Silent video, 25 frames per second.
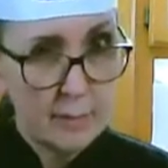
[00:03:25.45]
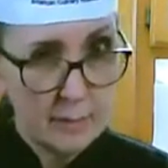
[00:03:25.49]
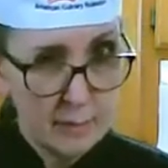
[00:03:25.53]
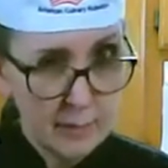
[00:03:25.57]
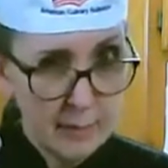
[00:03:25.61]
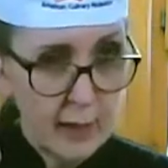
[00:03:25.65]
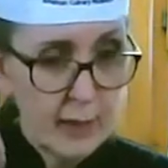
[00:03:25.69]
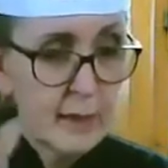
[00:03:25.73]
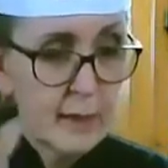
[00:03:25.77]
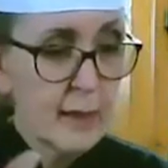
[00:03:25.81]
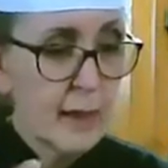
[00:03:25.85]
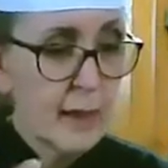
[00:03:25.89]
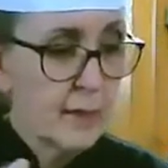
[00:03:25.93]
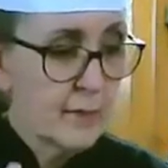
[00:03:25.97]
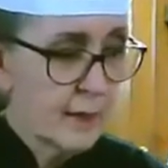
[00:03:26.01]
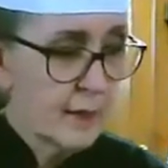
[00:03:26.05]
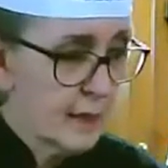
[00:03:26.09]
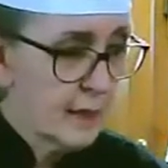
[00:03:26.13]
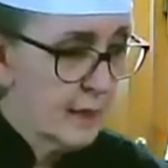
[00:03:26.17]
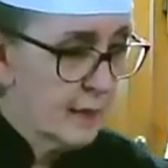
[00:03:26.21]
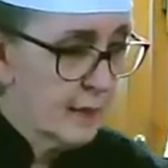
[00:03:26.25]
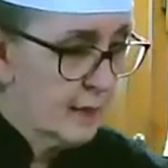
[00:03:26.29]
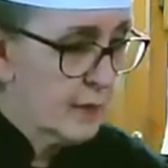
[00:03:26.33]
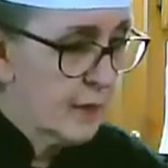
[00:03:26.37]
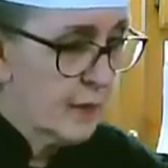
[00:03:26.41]
I got that
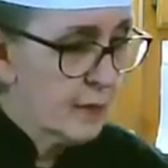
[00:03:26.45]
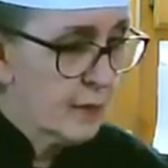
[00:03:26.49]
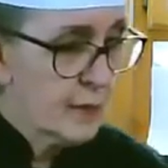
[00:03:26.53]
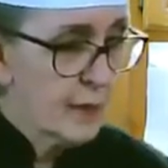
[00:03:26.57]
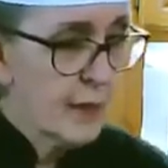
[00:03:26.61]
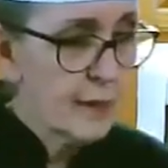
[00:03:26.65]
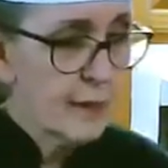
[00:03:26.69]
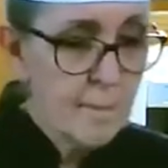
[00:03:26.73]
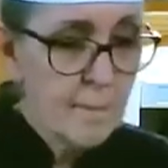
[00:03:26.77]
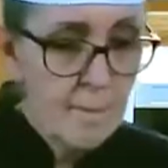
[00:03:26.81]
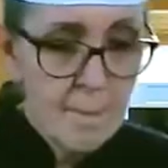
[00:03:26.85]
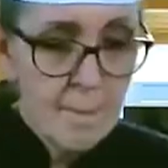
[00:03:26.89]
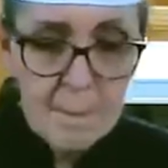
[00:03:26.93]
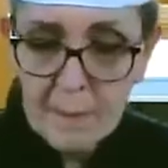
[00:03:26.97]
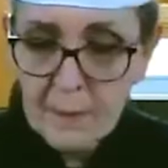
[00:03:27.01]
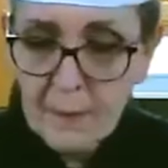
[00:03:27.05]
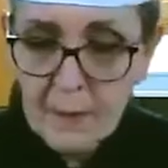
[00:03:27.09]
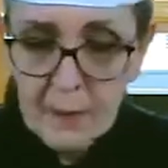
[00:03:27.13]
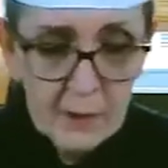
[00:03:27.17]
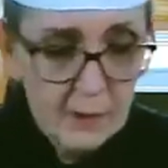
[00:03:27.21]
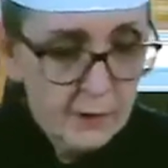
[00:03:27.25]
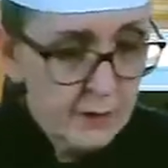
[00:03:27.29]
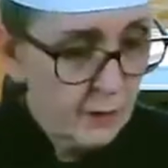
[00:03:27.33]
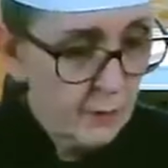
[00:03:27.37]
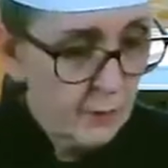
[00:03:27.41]
list. Okay,
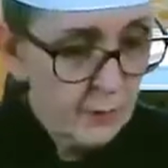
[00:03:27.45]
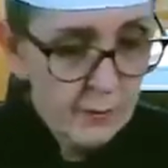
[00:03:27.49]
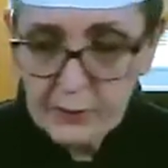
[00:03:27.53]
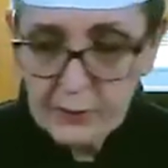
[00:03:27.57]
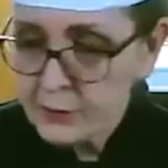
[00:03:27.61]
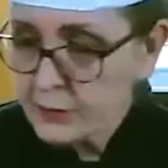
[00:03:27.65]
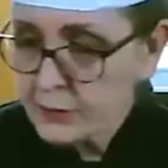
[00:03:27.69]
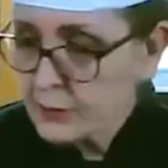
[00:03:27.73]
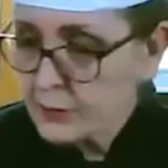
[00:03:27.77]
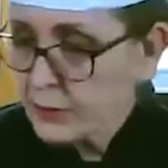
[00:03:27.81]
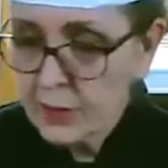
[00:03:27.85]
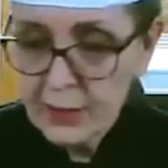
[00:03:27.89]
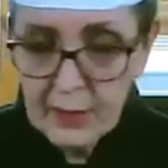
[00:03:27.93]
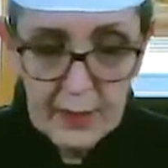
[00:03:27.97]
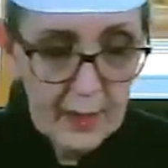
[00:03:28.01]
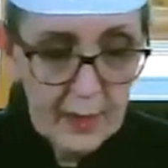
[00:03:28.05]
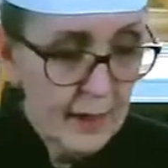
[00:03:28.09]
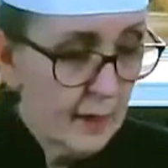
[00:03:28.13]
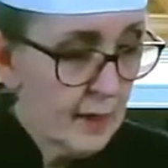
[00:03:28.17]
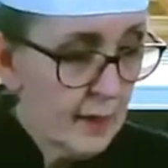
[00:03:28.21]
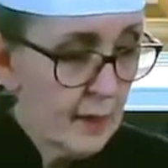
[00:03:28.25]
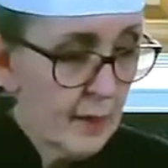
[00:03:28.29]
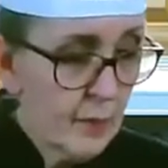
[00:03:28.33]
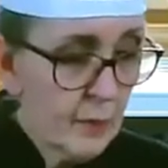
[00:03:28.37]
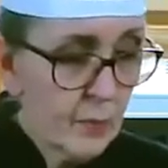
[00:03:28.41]
so we're going to start out,
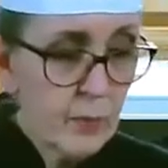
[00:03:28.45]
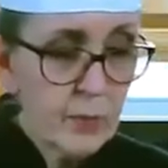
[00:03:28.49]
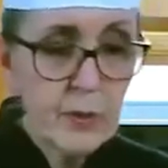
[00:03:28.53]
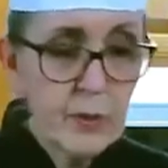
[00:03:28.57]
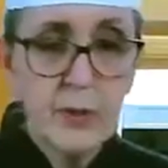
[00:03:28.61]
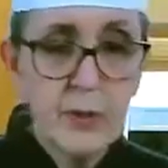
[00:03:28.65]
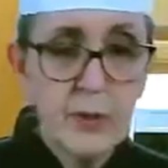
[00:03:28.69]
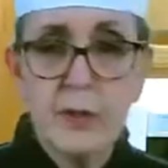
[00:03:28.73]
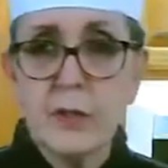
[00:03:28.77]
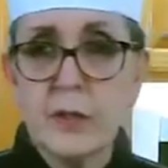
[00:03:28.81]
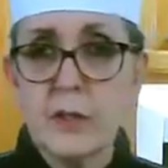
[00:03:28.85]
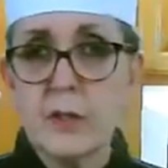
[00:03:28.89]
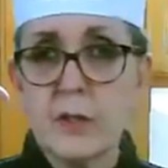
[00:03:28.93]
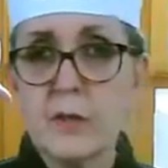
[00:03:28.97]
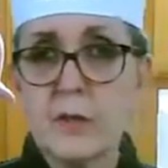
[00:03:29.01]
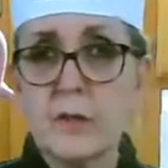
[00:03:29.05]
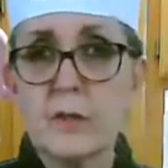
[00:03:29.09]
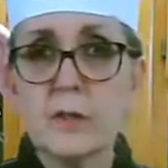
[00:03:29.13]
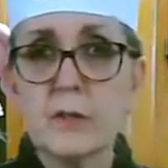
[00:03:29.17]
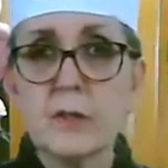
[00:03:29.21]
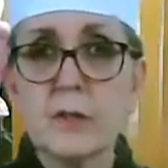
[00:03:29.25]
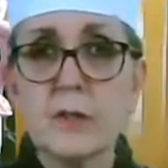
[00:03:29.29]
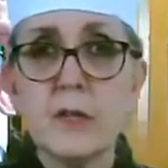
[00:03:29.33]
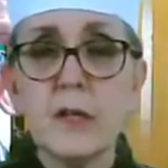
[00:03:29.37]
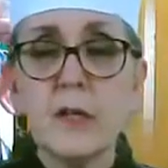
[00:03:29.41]
and we're going to
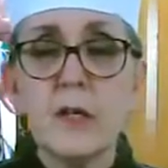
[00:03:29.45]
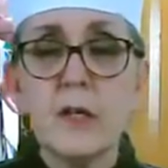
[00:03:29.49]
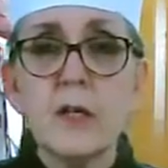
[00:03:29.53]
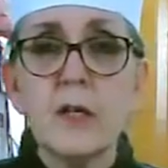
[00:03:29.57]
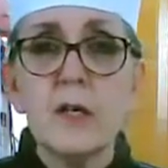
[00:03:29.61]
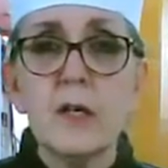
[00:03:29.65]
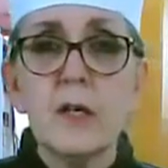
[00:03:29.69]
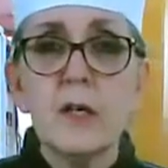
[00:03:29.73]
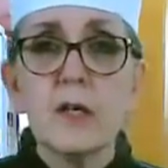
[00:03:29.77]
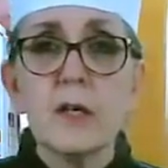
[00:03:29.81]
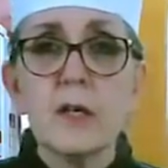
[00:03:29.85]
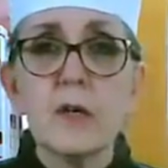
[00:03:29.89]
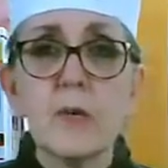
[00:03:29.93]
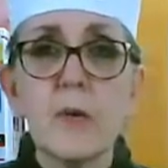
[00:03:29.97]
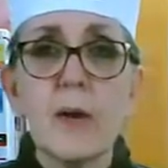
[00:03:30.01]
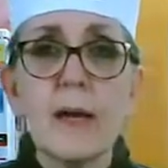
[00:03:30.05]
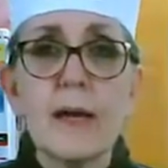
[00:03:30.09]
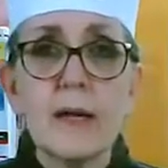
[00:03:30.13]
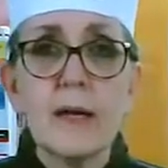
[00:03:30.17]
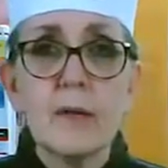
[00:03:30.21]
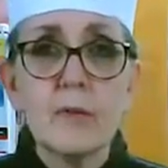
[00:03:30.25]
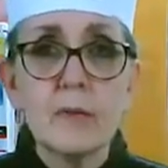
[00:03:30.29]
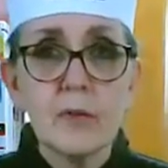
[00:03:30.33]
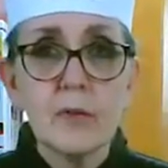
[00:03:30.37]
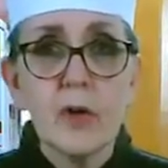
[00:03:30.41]
use
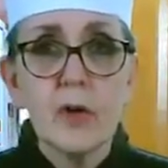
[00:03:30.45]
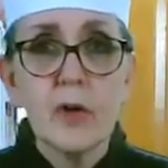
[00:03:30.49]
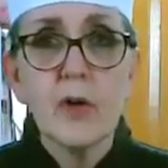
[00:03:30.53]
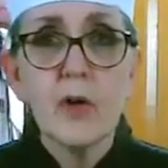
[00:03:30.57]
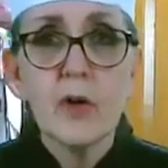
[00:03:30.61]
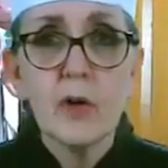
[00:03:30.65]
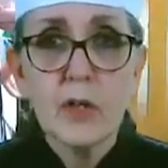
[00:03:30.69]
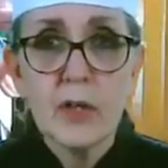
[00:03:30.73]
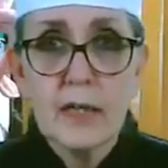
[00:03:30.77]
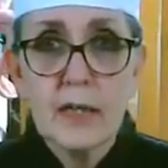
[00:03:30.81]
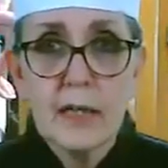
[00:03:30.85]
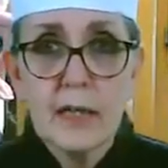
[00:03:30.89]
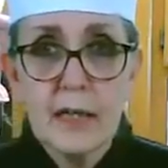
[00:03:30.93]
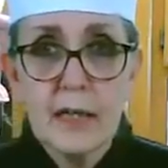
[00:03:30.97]
ground turkey.